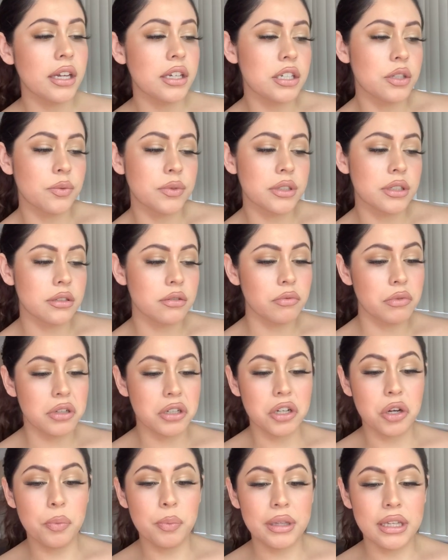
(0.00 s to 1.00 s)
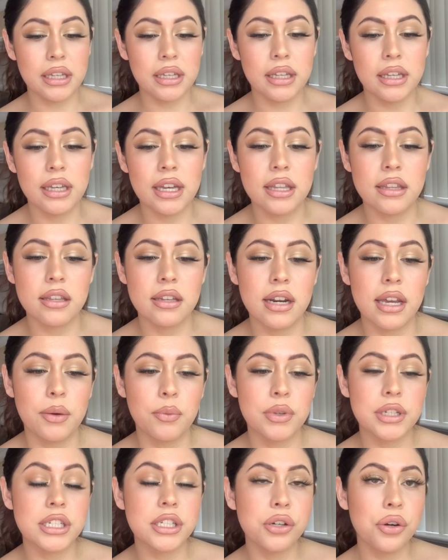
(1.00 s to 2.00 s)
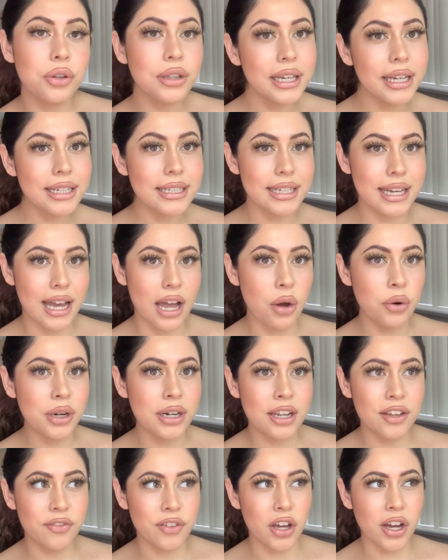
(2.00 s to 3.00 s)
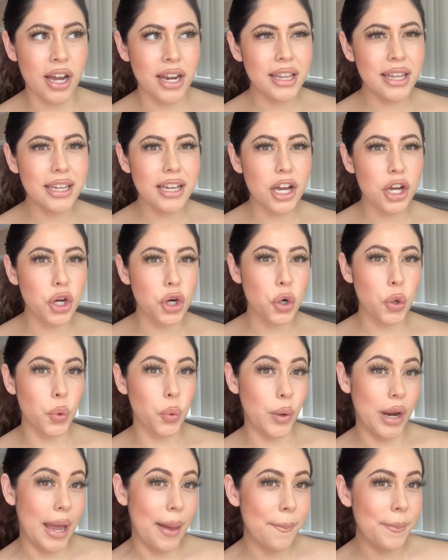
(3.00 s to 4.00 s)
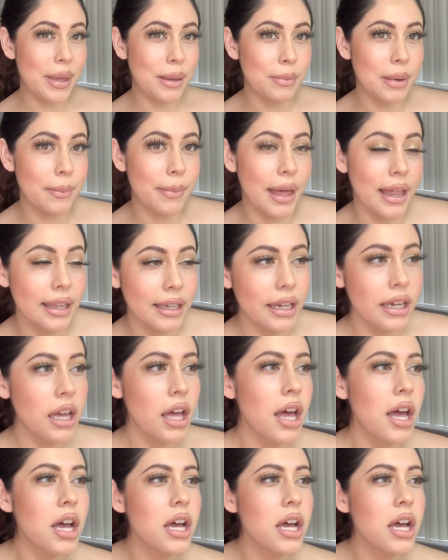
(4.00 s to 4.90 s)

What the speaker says: I just went to go pee, and then I went to go lay down, and I felt kind of like a cramp in my belly.